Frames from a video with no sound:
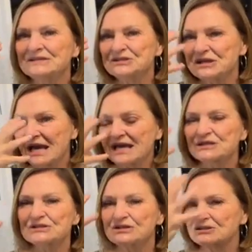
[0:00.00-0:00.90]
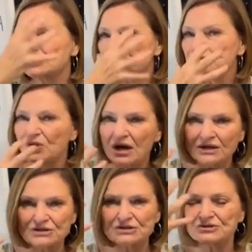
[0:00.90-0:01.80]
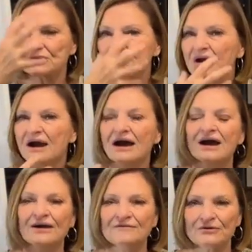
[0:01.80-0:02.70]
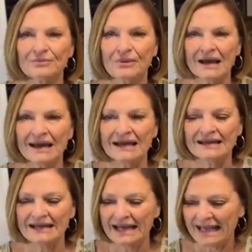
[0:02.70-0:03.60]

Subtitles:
can change the structure of your brain.